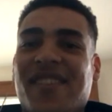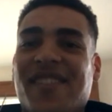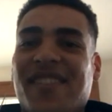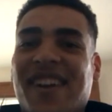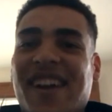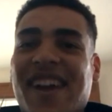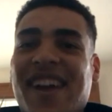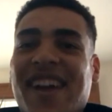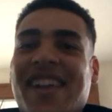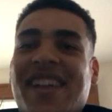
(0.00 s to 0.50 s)

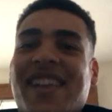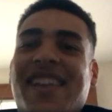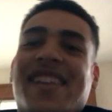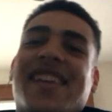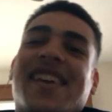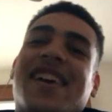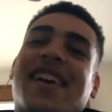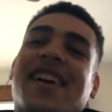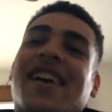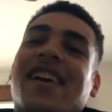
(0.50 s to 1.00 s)
right.
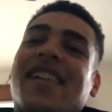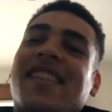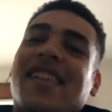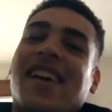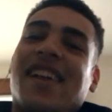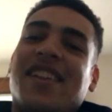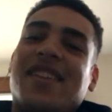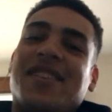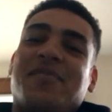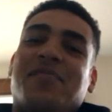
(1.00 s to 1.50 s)

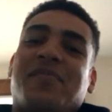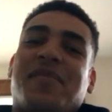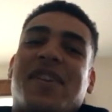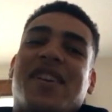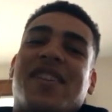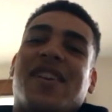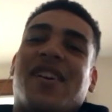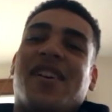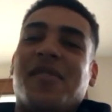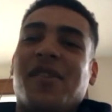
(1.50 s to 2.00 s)
That All right. has
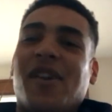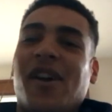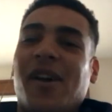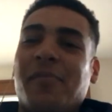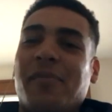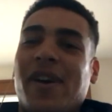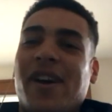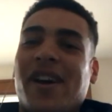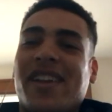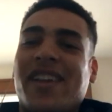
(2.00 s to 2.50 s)
been our
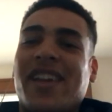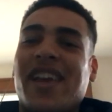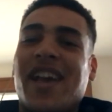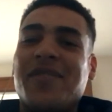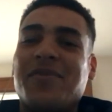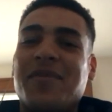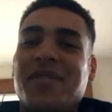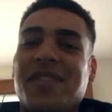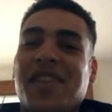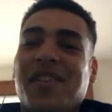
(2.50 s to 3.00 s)

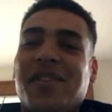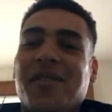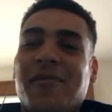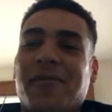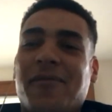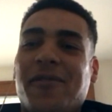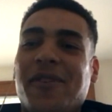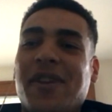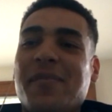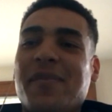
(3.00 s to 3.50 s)
podcast with Dylan
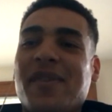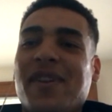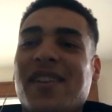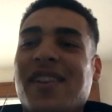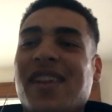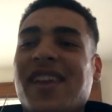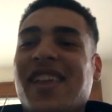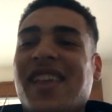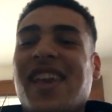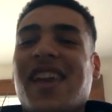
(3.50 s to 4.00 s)

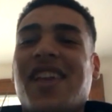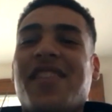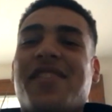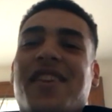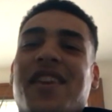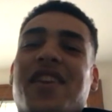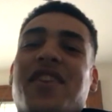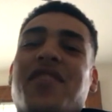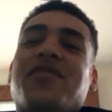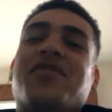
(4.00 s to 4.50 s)
Freeman. Again,
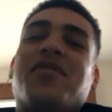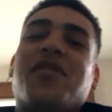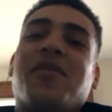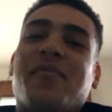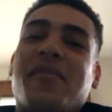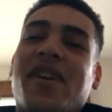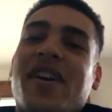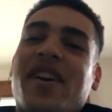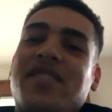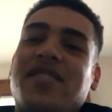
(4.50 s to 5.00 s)
thank you so
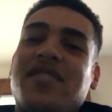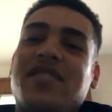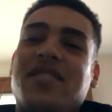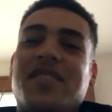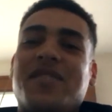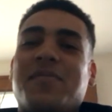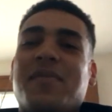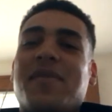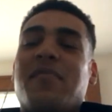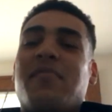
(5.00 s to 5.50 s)
much.
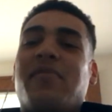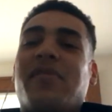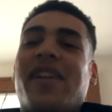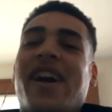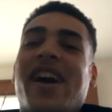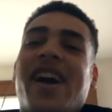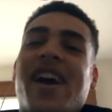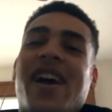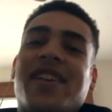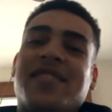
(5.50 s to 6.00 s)
It's been a
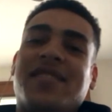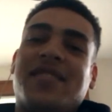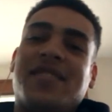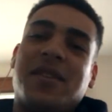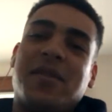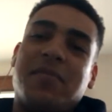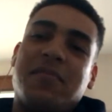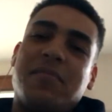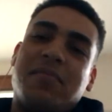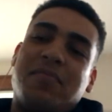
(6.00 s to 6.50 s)
blast.
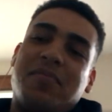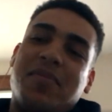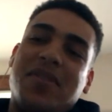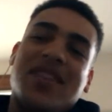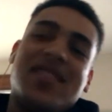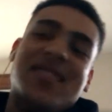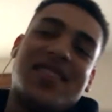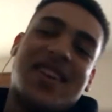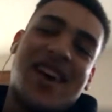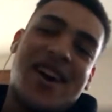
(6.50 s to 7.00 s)

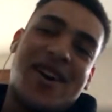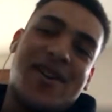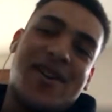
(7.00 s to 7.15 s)
Peace right. out.